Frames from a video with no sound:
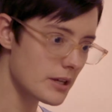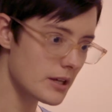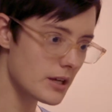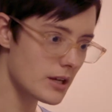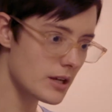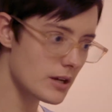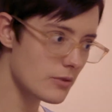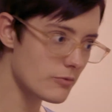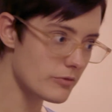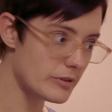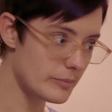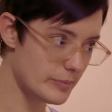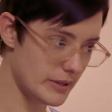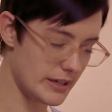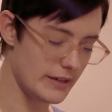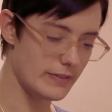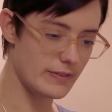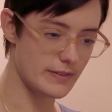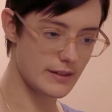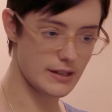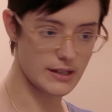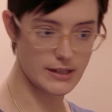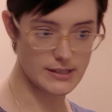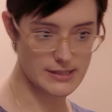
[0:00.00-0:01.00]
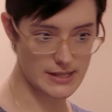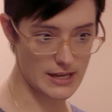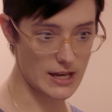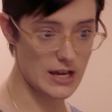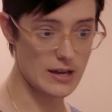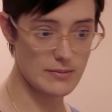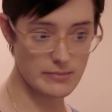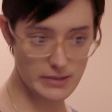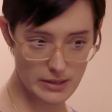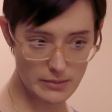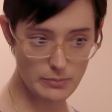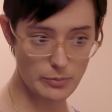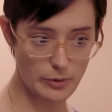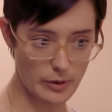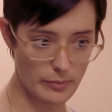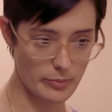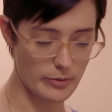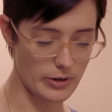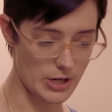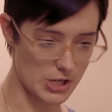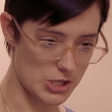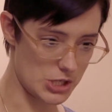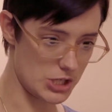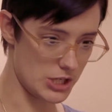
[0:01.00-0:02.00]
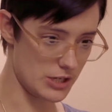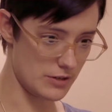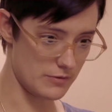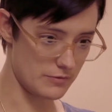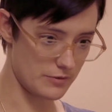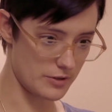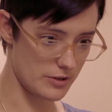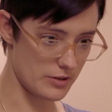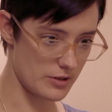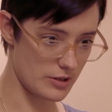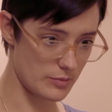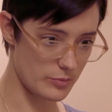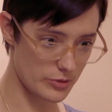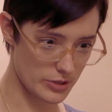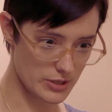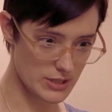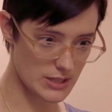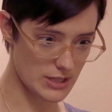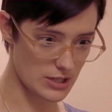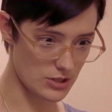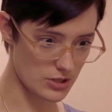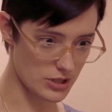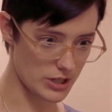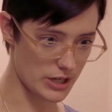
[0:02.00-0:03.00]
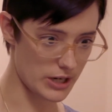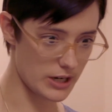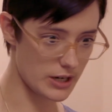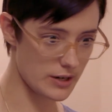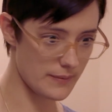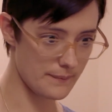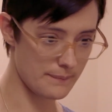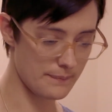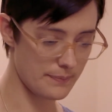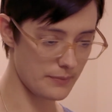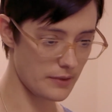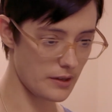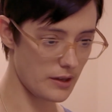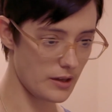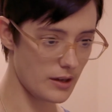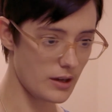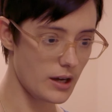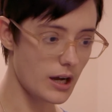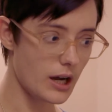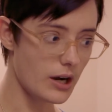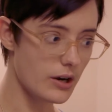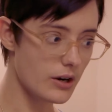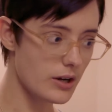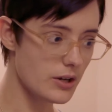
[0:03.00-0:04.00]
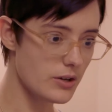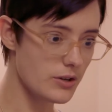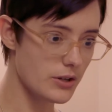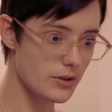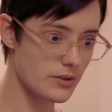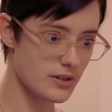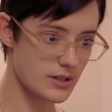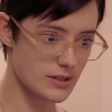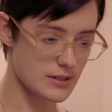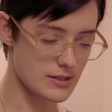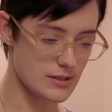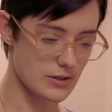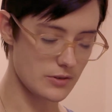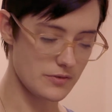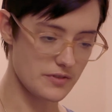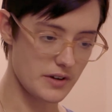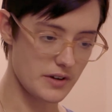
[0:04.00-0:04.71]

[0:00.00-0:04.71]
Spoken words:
going to repeat the exam in preparation for the procedure. How are you doing so